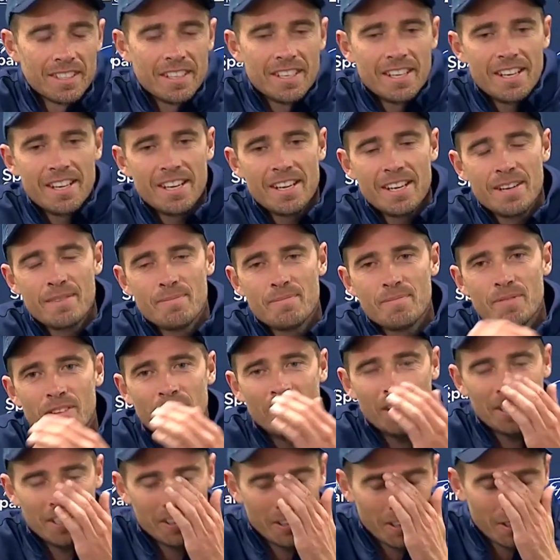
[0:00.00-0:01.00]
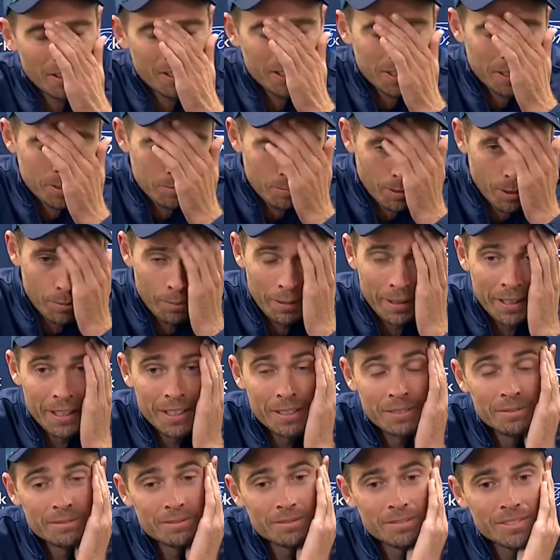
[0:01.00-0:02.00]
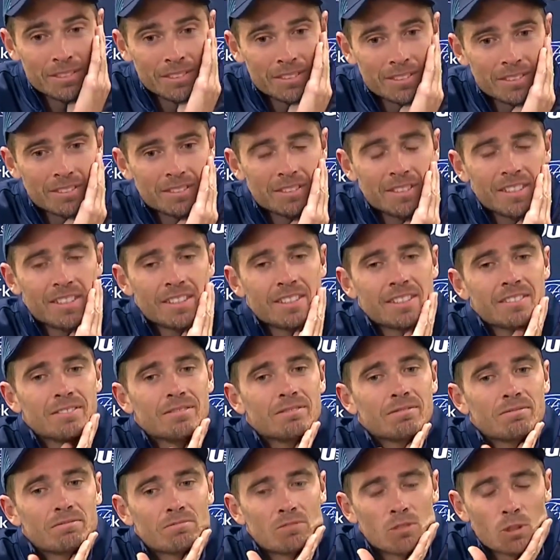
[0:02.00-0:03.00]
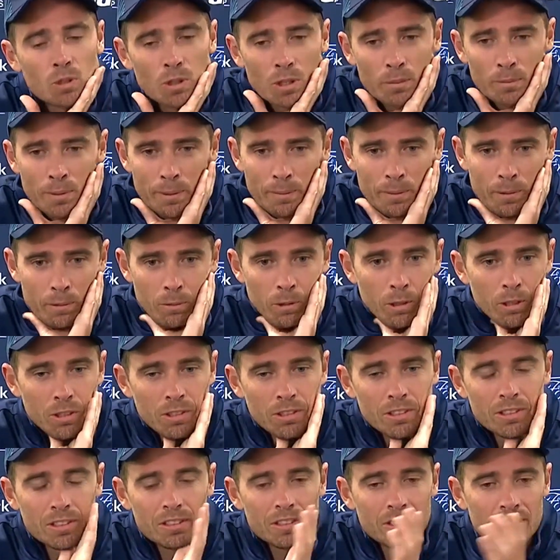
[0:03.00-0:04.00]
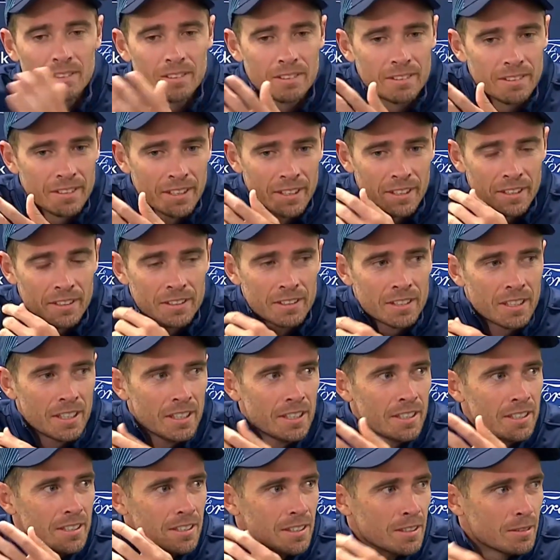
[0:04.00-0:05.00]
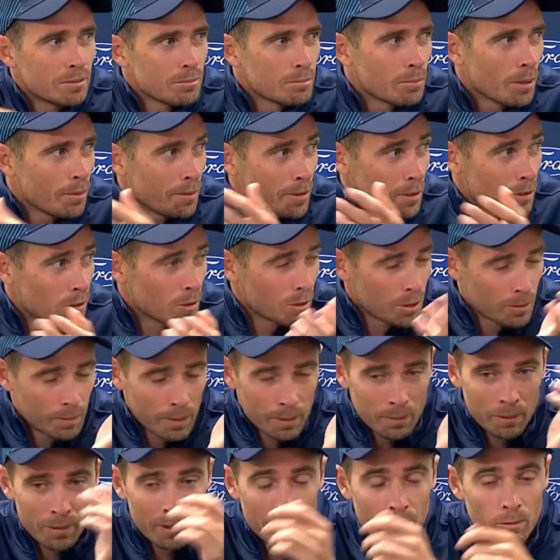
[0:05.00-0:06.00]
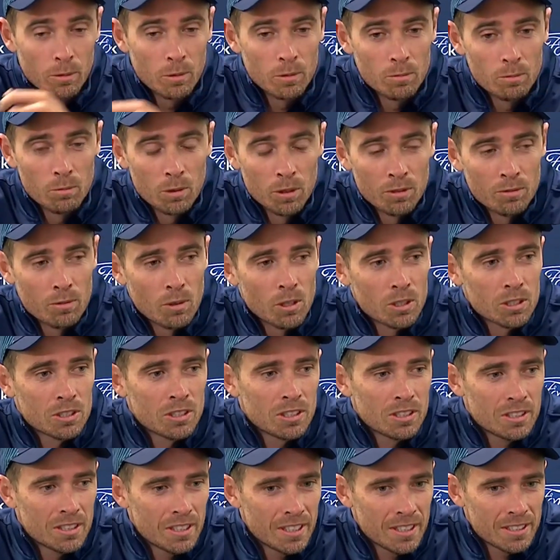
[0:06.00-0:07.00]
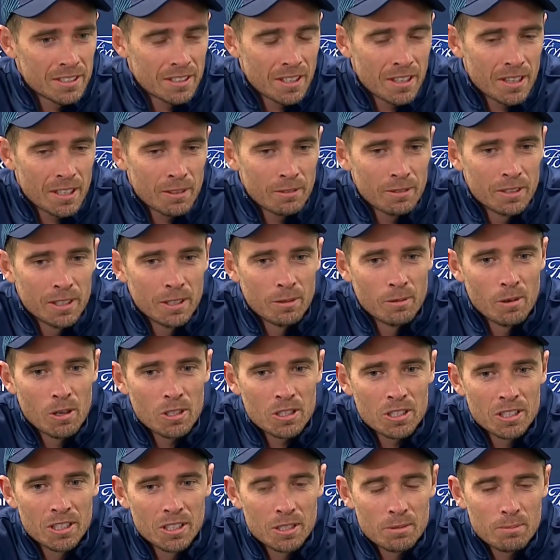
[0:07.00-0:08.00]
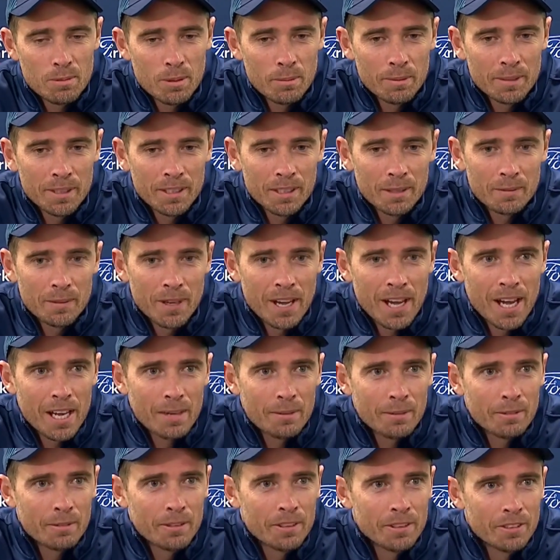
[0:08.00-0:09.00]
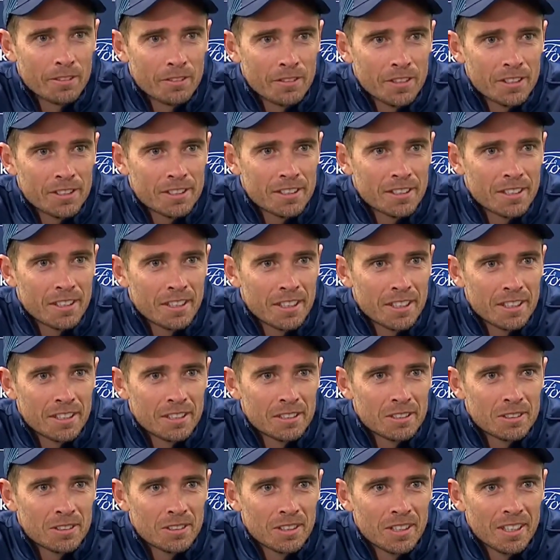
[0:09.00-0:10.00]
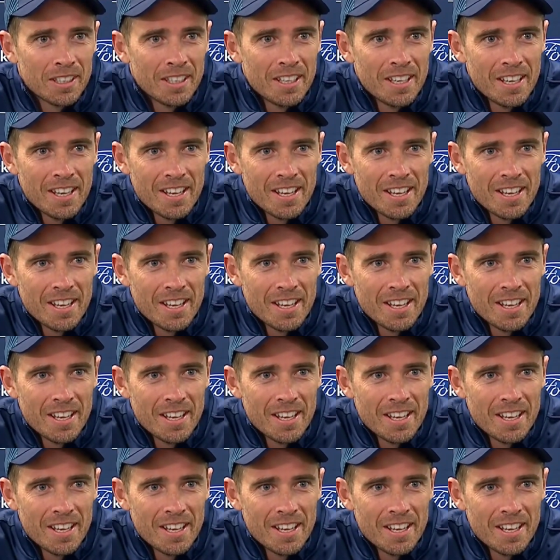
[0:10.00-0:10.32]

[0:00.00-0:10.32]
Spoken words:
I don't know. I think it's probably talking to people that watch the England Test and probably talking to people that would have watched this Test. I think when you're watching, it's probably a little bit harder, but when you're invested in it, you're sort of,